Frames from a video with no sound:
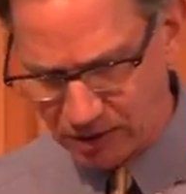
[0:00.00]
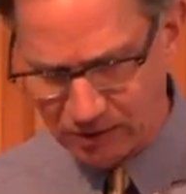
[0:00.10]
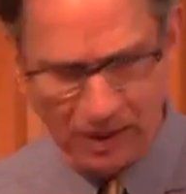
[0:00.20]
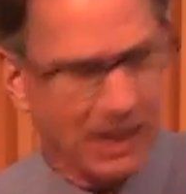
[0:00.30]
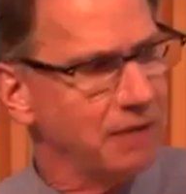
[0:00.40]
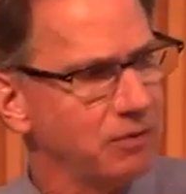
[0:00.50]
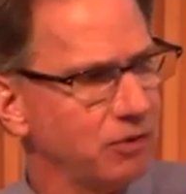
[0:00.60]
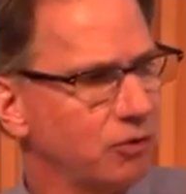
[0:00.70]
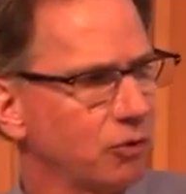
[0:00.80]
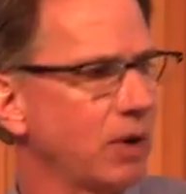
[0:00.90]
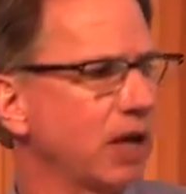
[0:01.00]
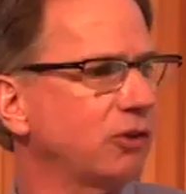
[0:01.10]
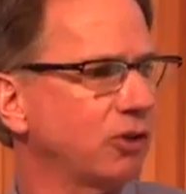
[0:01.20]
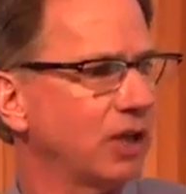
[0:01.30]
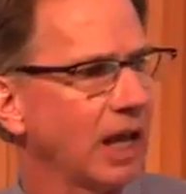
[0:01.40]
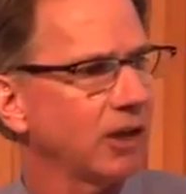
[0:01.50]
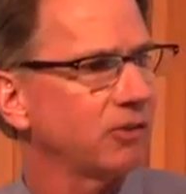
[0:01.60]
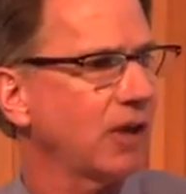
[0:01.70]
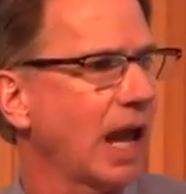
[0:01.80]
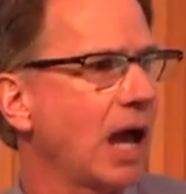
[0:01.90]
as they give us direction
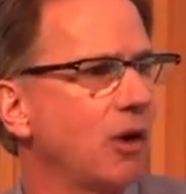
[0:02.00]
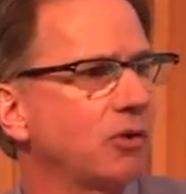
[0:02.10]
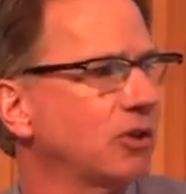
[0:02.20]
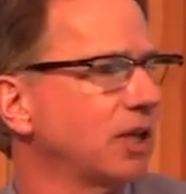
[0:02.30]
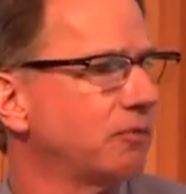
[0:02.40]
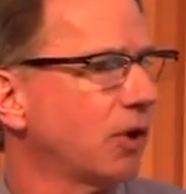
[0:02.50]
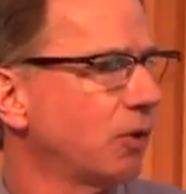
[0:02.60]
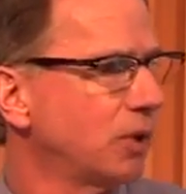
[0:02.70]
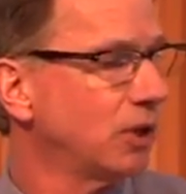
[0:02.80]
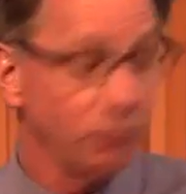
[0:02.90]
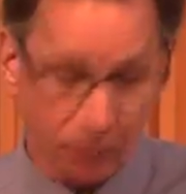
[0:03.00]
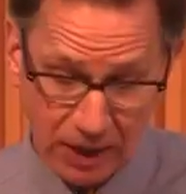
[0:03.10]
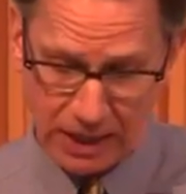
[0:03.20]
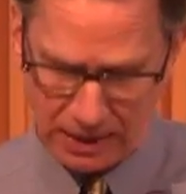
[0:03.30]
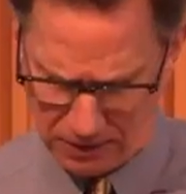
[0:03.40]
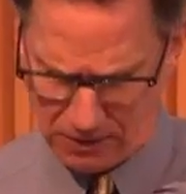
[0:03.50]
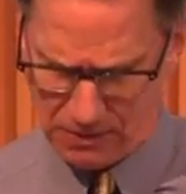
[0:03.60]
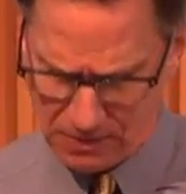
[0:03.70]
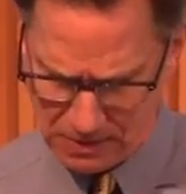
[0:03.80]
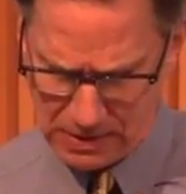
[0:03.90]
as how to live our real faith,
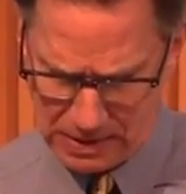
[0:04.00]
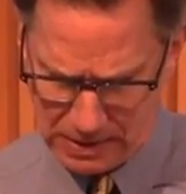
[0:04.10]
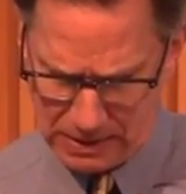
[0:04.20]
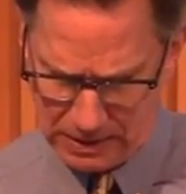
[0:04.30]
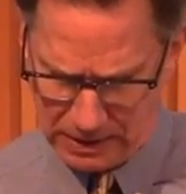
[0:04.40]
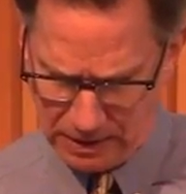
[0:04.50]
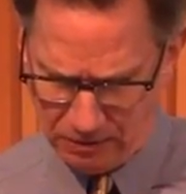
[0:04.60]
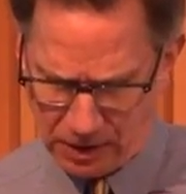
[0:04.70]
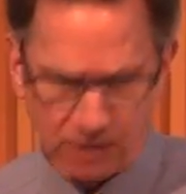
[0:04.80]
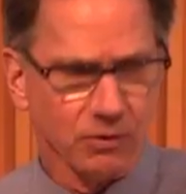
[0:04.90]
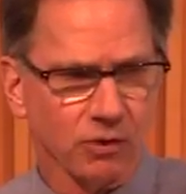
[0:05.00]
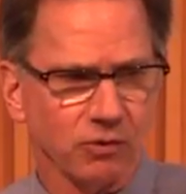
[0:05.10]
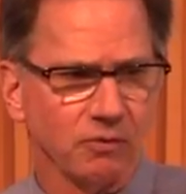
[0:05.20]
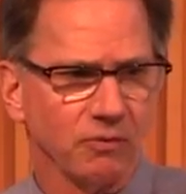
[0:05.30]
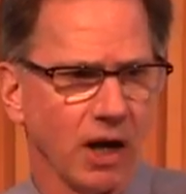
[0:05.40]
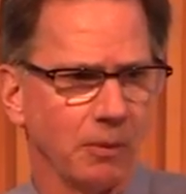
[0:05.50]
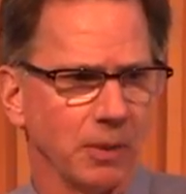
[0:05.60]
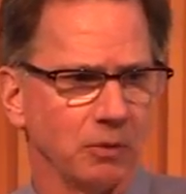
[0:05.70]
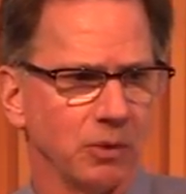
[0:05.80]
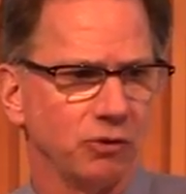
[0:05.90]
given the diverse
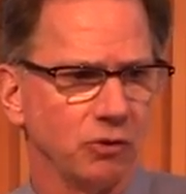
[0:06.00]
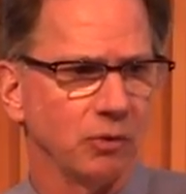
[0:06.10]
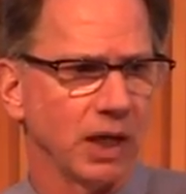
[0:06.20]
environment in which you and